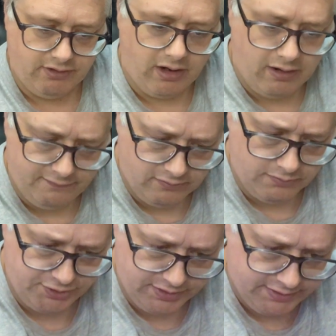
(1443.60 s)
are other
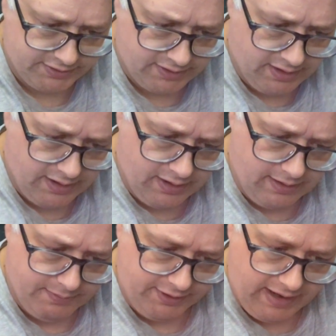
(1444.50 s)
options,
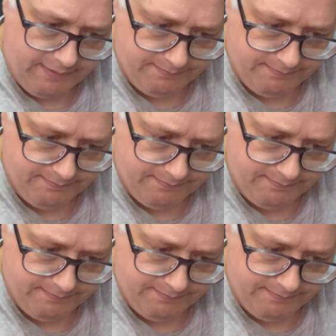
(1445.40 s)
but yeah.